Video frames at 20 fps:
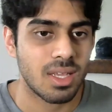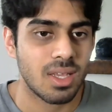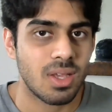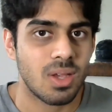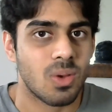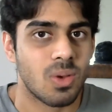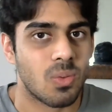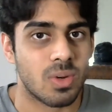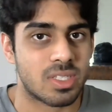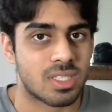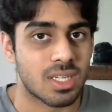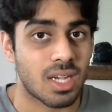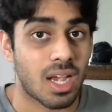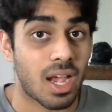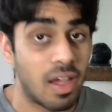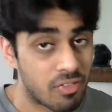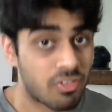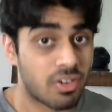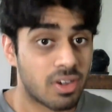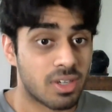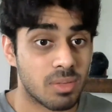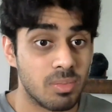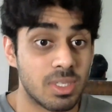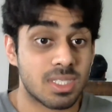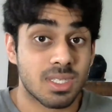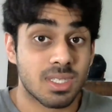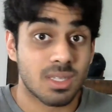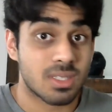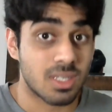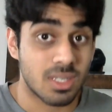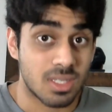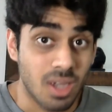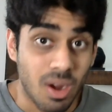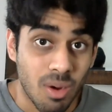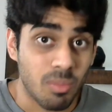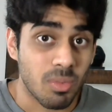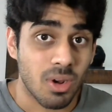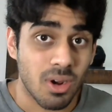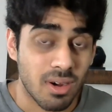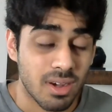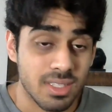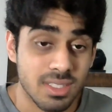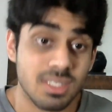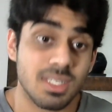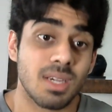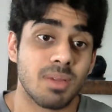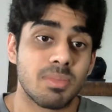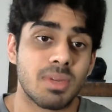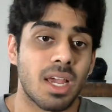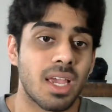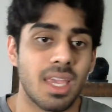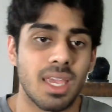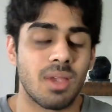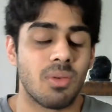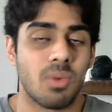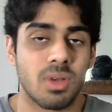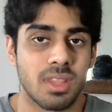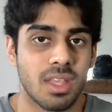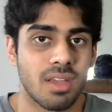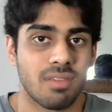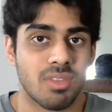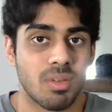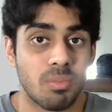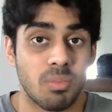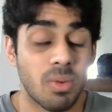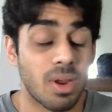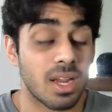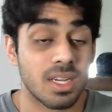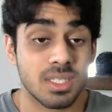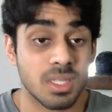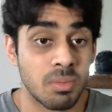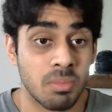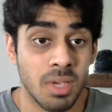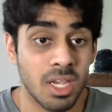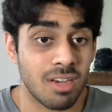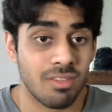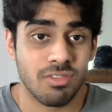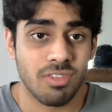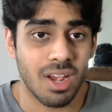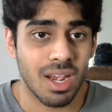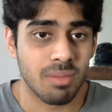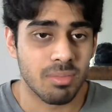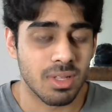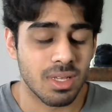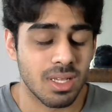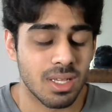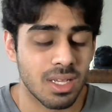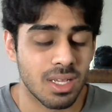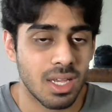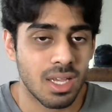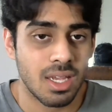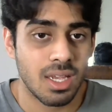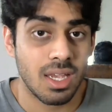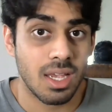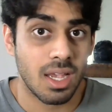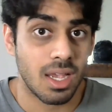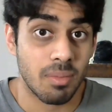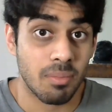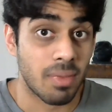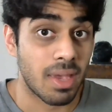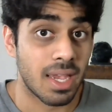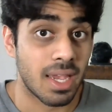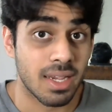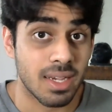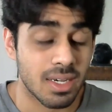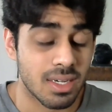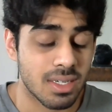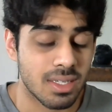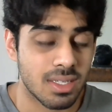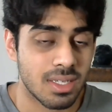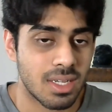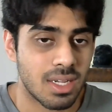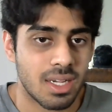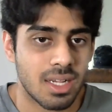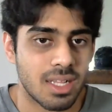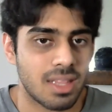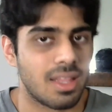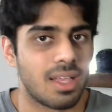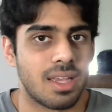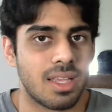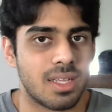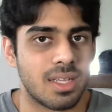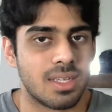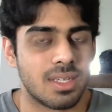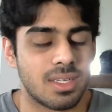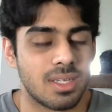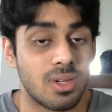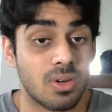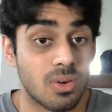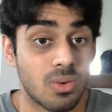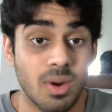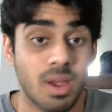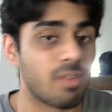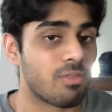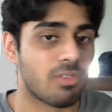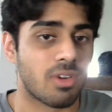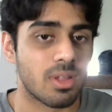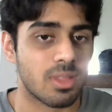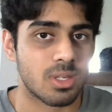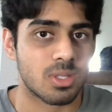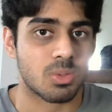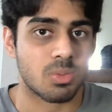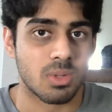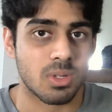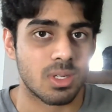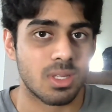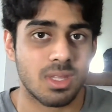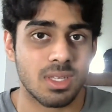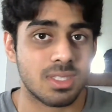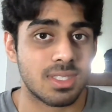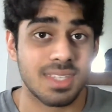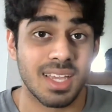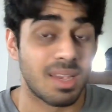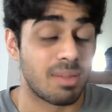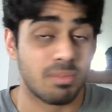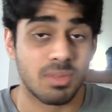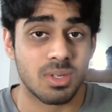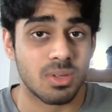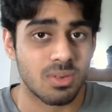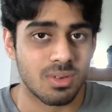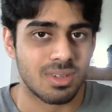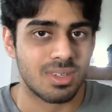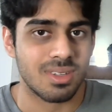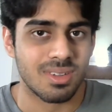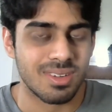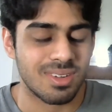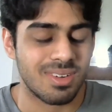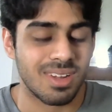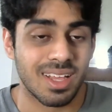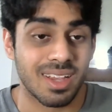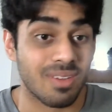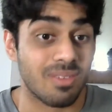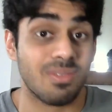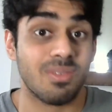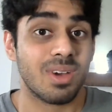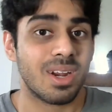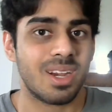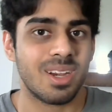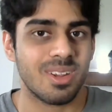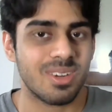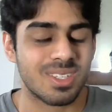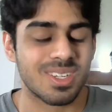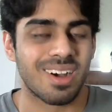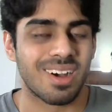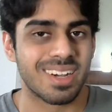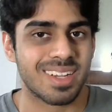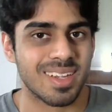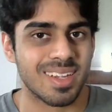which i find to be such a dumb concept i hate when they have the branch and main family in manga like, your grandfathers were the same dude, dude. Like, what are you talking